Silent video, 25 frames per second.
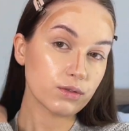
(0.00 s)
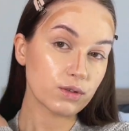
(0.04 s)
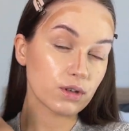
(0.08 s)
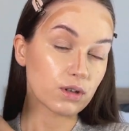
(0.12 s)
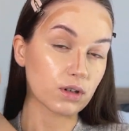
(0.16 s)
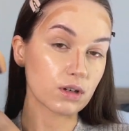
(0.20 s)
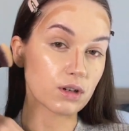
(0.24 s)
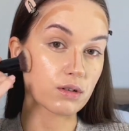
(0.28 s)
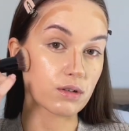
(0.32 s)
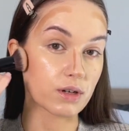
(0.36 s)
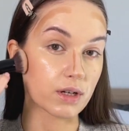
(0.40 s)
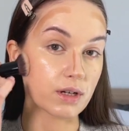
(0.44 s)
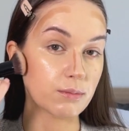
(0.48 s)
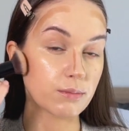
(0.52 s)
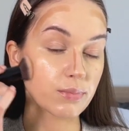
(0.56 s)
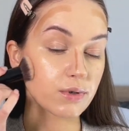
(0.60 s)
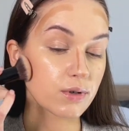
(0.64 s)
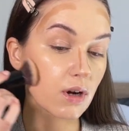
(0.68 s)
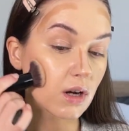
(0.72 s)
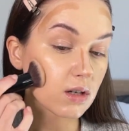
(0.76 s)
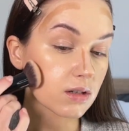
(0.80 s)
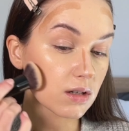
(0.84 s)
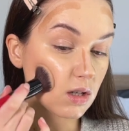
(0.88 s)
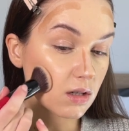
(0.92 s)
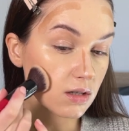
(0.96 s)
cream
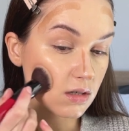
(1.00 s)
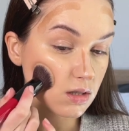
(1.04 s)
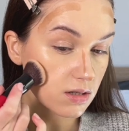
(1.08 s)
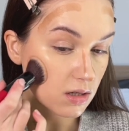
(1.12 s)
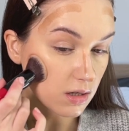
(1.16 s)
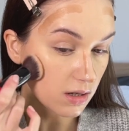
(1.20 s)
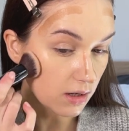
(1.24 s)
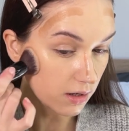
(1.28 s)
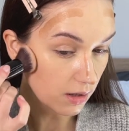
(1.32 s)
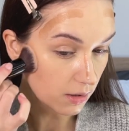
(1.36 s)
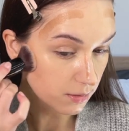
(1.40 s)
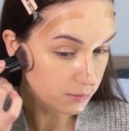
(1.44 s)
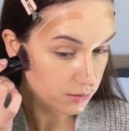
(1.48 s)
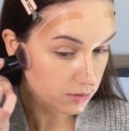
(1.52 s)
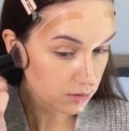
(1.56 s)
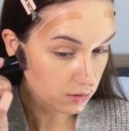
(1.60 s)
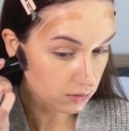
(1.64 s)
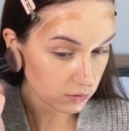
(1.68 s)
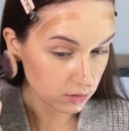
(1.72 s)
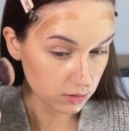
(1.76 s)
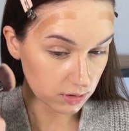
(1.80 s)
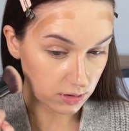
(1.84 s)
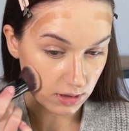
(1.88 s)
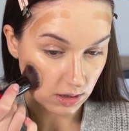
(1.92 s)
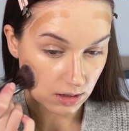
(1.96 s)
product, I
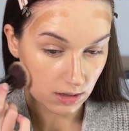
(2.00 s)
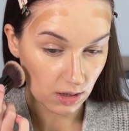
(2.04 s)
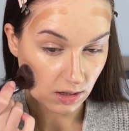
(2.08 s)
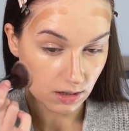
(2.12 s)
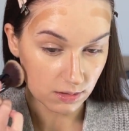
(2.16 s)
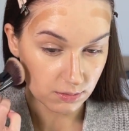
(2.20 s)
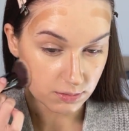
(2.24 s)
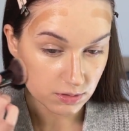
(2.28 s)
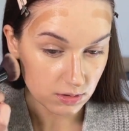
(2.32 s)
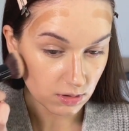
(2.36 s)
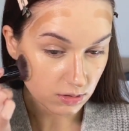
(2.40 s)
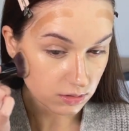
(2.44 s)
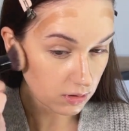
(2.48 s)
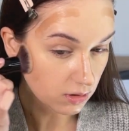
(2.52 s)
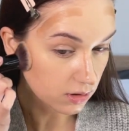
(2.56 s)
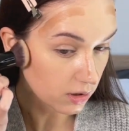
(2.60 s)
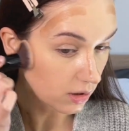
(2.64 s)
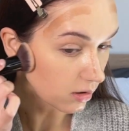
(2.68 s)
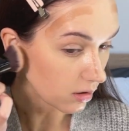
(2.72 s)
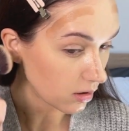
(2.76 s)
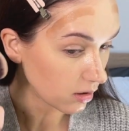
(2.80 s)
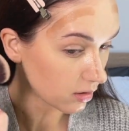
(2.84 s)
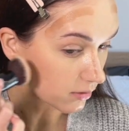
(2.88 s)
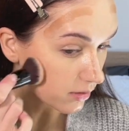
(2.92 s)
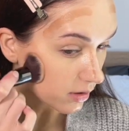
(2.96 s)
absolutely
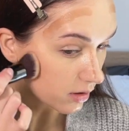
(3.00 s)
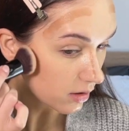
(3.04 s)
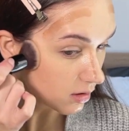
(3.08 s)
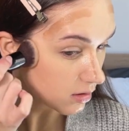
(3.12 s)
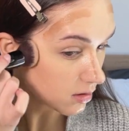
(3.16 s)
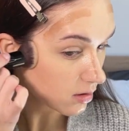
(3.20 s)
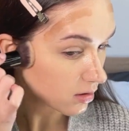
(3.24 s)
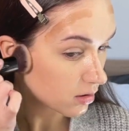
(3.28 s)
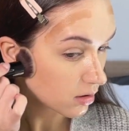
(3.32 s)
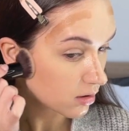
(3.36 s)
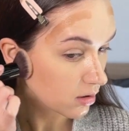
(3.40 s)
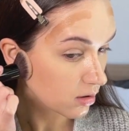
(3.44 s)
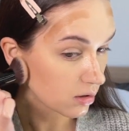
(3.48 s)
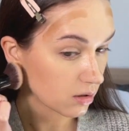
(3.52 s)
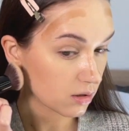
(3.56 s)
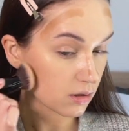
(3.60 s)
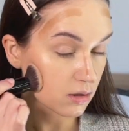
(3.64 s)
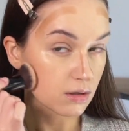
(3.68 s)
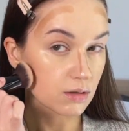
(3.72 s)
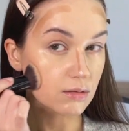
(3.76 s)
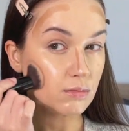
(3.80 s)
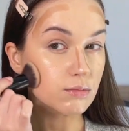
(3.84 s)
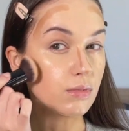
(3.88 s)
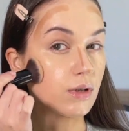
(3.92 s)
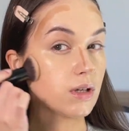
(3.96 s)
love it
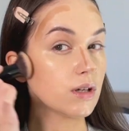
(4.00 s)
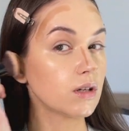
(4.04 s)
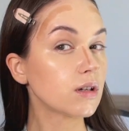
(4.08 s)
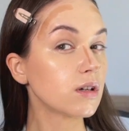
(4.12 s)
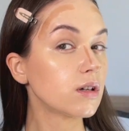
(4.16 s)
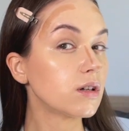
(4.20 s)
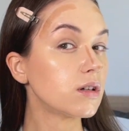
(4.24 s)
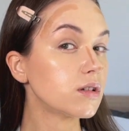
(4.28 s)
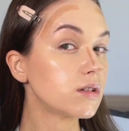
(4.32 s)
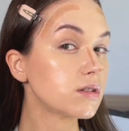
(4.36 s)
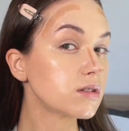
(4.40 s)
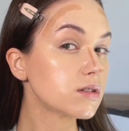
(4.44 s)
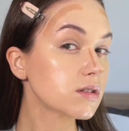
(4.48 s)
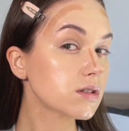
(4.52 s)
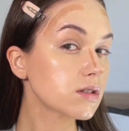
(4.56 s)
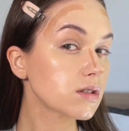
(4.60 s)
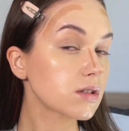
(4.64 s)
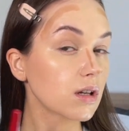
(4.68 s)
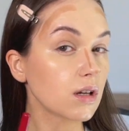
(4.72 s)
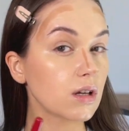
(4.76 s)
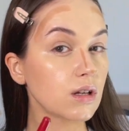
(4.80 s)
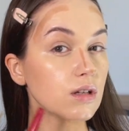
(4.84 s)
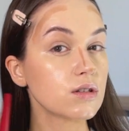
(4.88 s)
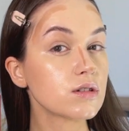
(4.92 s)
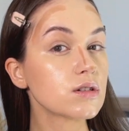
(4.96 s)
because
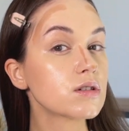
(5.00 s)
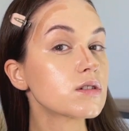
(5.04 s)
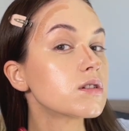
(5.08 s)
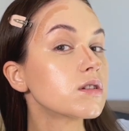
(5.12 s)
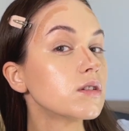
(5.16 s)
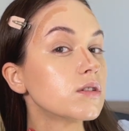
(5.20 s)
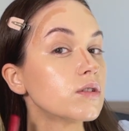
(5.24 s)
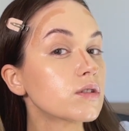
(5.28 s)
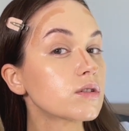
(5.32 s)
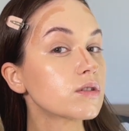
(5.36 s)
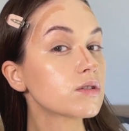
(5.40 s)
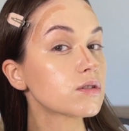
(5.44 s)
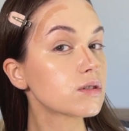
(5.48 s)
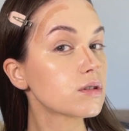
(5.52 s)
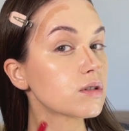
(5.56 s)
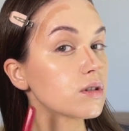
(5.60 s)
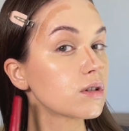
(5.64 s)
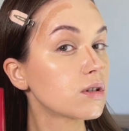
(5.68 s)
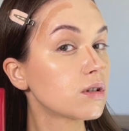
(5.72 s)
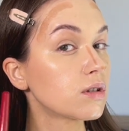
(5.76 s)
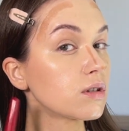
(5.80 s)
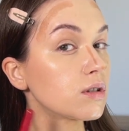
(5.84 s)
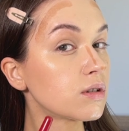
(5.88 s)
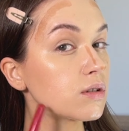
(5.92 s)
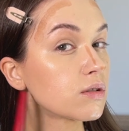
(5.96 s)
it just looks
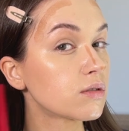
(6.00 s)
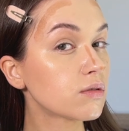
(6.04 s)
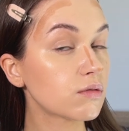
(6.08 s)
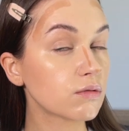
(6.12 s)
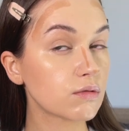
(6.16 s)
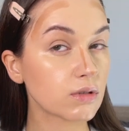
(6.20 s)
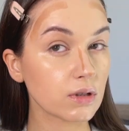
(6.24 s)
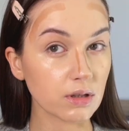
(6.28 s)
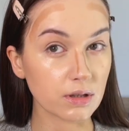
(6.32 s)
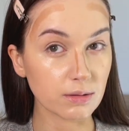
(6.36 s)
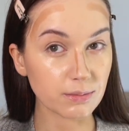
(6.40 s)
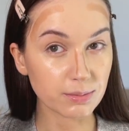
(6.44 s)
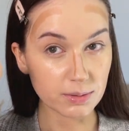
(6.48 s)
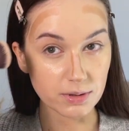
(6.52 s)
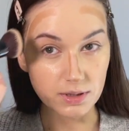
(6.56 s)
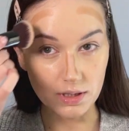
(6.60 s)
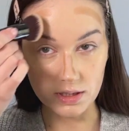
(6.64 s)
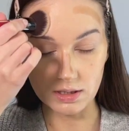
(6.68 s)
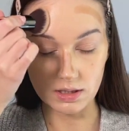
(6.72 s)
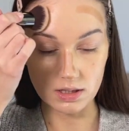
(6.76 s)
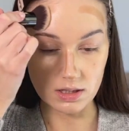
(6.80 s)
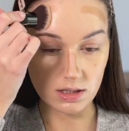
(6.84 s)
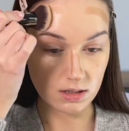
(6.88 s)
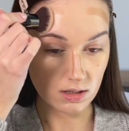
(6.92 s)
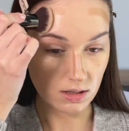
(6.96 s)
really
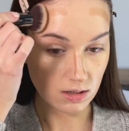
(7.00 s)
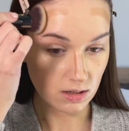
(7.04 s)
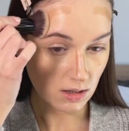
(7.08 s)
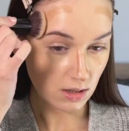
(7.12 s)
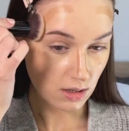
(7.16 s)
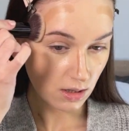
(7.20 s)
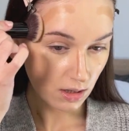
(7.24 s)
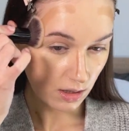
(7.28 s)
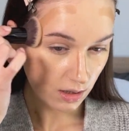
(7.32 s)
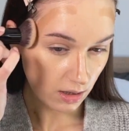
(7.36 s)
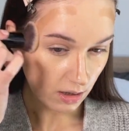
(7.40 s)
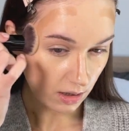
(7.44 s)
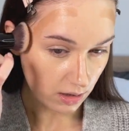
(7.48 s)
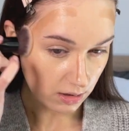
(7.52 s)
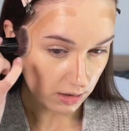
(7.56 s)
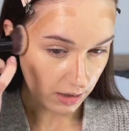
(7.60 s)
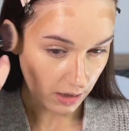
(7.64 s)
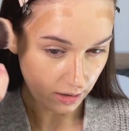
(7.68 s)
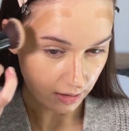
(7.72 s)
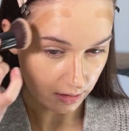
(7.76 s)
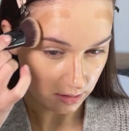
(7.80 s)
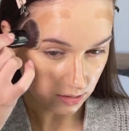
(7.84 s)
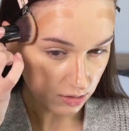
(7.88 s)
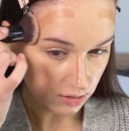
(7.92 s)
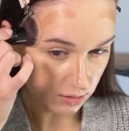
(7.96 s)
pretty and
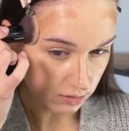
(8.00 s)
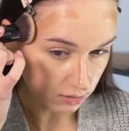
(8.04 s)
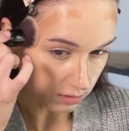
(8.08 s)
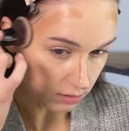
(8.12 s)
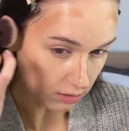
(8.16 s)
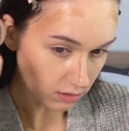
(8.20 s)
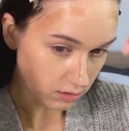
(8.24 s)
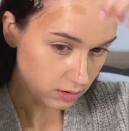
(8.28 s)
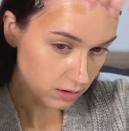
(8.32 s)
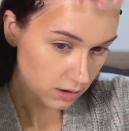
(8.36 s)
natural.